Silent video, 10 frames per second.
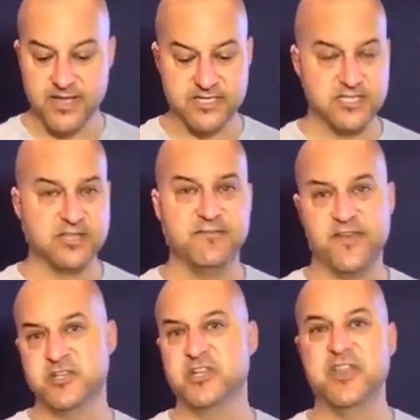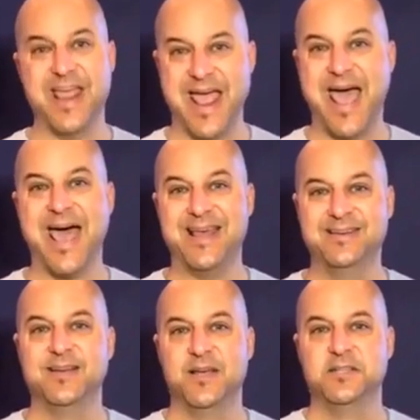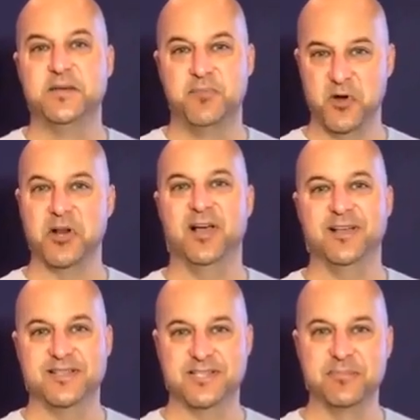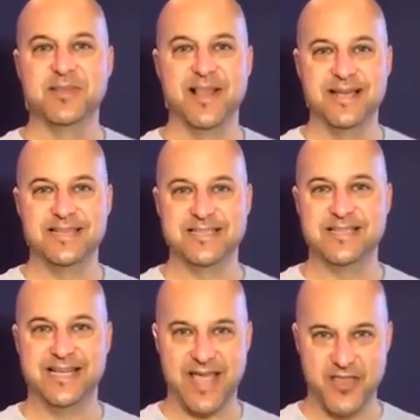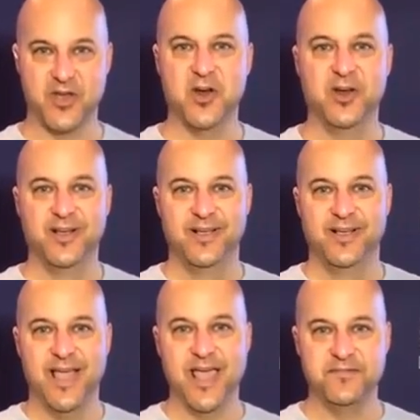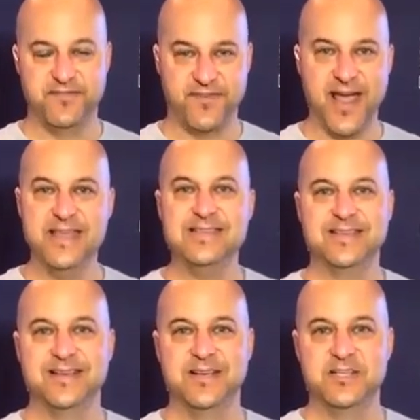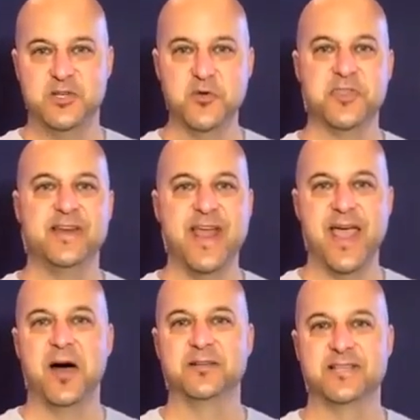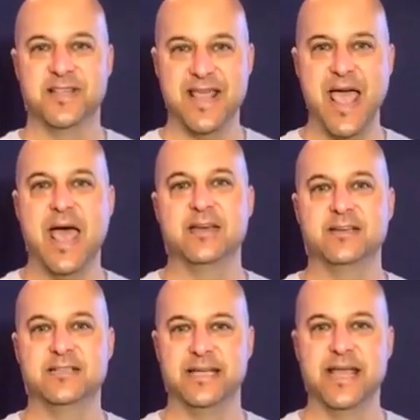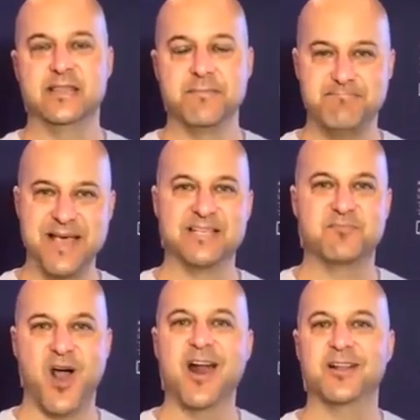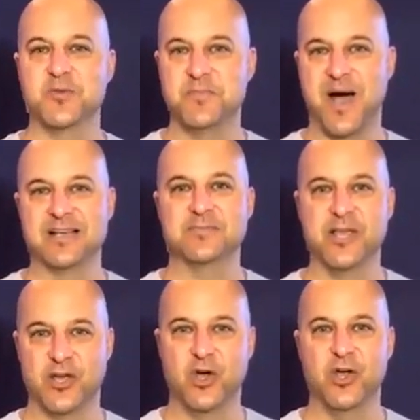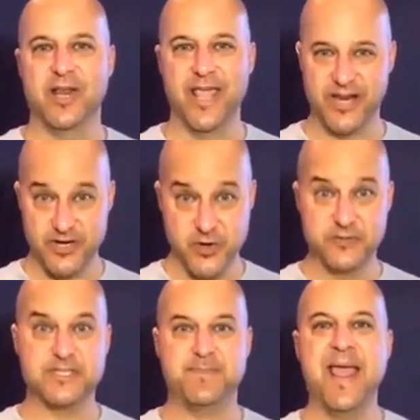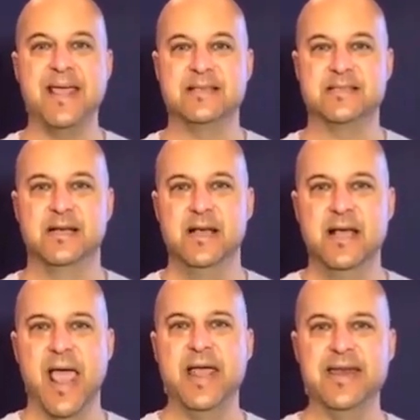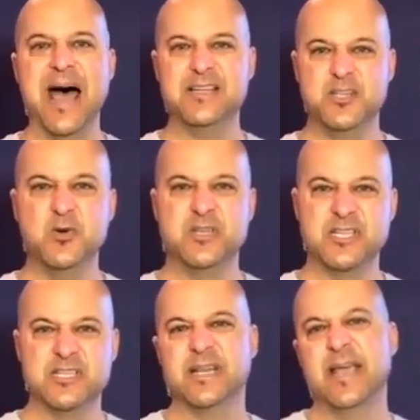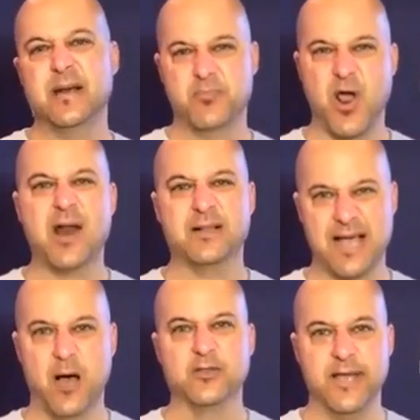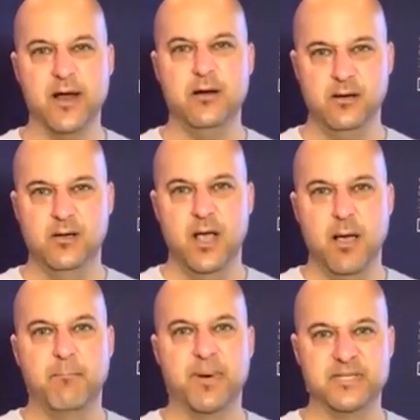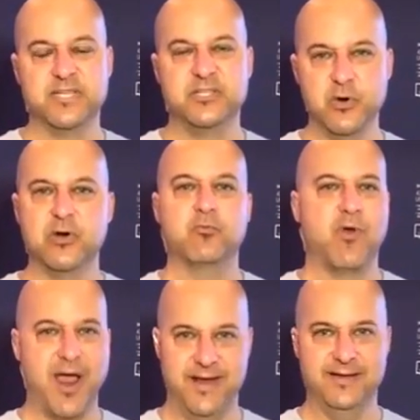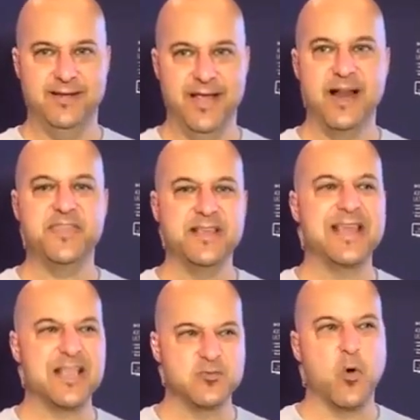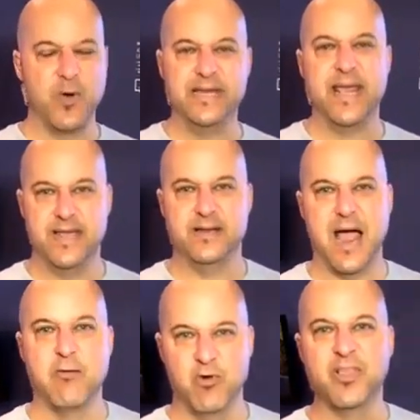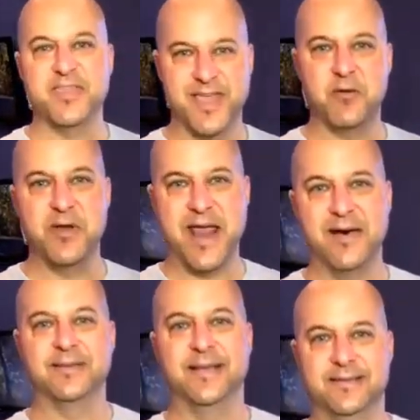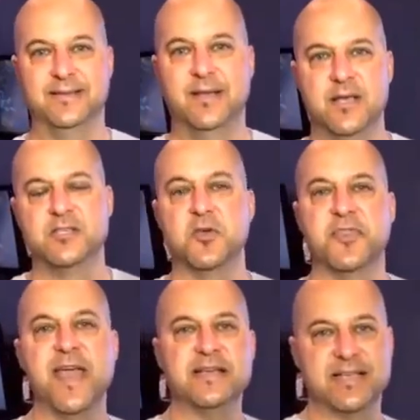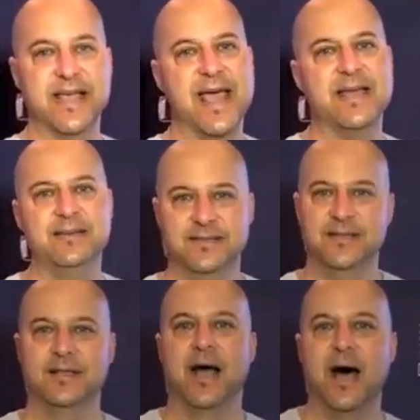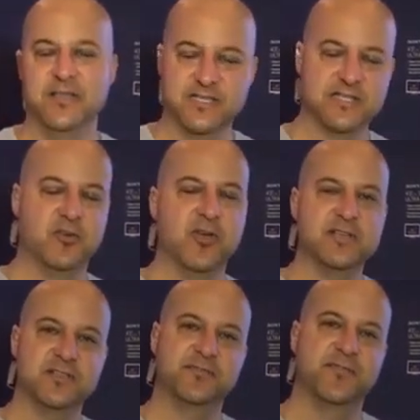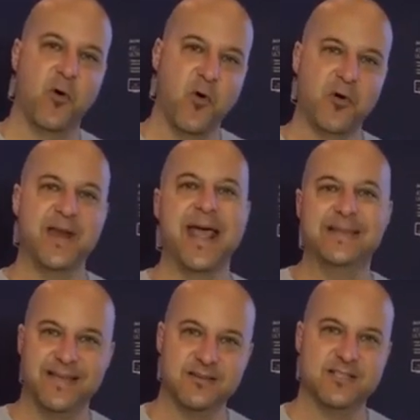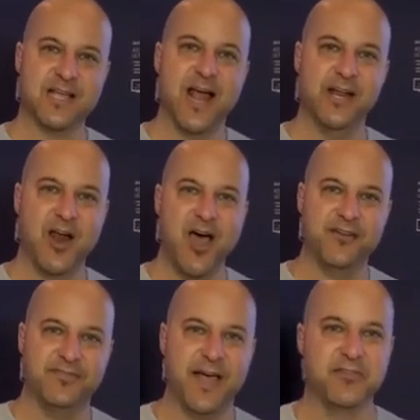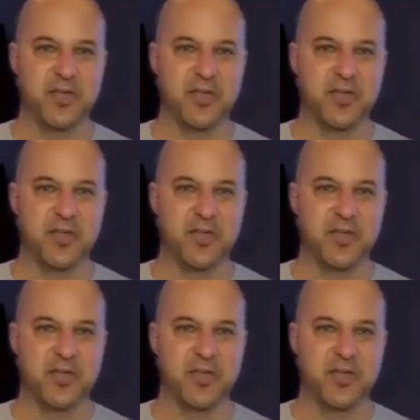just the vision they had to put something like this together and fight tooth and nail to the end to get the best product we possibly could in a new space, and not do it just to get a product out there, but to do it right. And I think that's what we did. I really think we nailed it. So thanks again. This is Chris for NETGEAR signing off. Have a